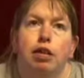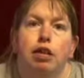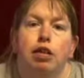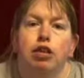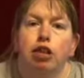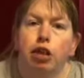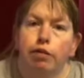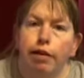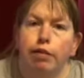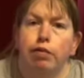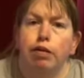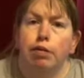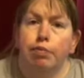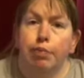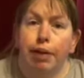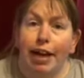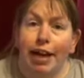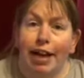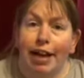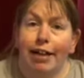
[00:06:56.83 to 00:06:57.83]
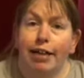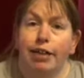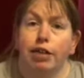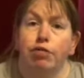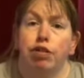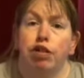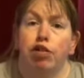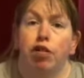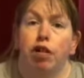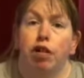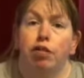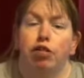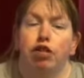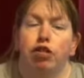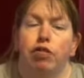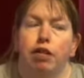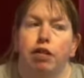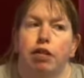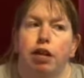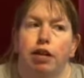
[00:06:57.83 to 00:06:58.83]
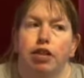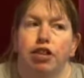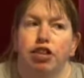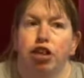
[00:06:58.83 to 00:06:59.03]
know how much pay, so we try and do it like